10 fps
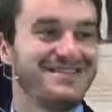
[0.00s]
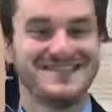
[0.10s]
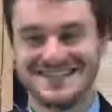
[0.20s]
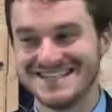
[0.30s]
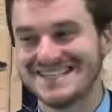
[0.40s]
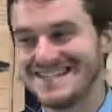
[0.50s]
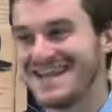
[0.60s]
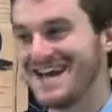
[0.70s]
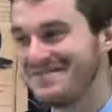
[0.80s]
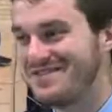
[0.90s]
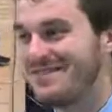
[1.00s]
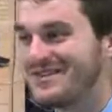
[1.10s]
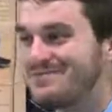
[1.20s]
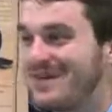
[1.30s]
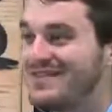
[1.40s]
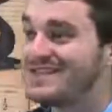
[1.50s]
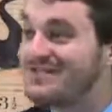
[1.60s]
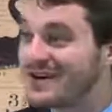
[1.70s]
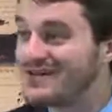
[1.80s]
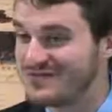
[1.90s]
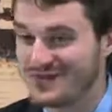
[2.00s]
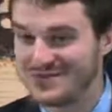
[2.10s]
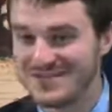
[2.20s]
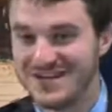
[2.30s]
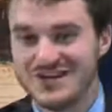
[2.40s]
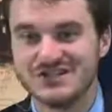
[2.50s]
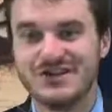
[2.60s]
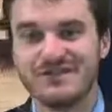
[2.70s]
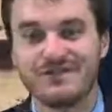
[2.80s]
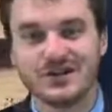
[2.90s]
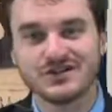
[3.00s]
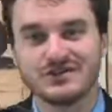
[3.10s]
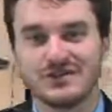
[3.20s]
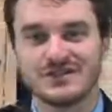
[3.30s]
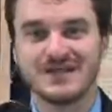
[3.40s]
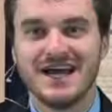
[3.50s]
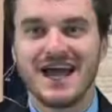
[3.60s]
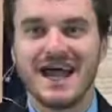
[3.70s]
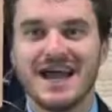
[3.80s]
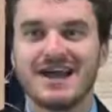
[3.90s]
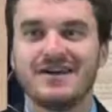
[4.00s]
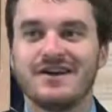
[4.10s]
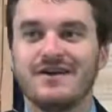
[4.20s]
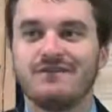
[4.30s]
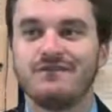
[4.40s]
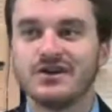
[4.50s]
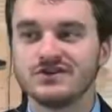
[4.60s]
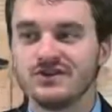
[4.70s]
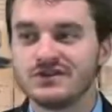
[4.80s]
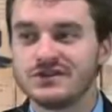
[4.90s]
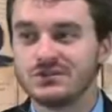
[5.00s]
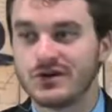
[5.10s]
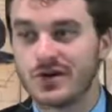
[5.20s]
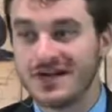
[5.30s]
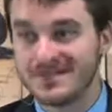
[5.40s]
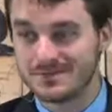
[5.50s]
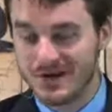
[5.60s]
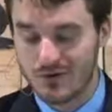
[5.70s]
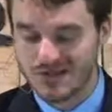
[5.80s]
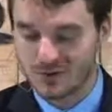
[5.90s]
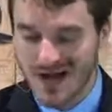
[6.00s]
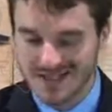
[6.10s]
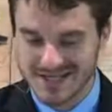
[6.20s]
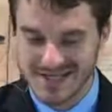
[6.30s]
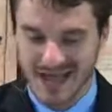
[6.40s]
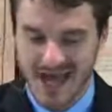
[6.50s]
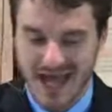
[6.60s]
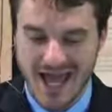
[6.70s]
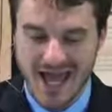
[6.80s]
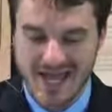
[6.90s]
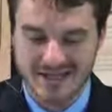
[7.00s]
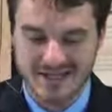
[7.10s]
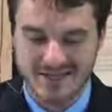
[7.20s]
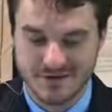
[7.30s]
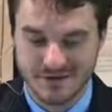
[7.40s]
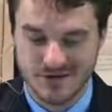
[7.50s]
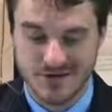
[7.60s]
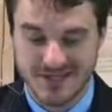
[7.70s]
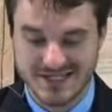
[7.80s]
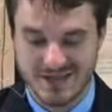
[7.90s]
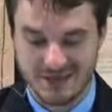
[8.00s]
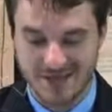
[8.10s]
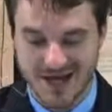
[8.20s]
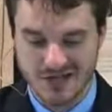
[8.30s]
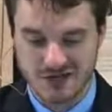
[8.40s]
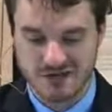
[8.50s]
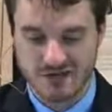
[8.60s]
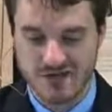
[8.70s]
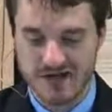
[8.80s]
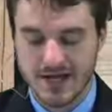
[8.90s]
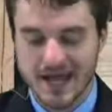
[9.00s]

the 16th day of the first month is first fruits. So you have first fruits, and first fruits is when Christ is being resurrected, and 2 days after Passover.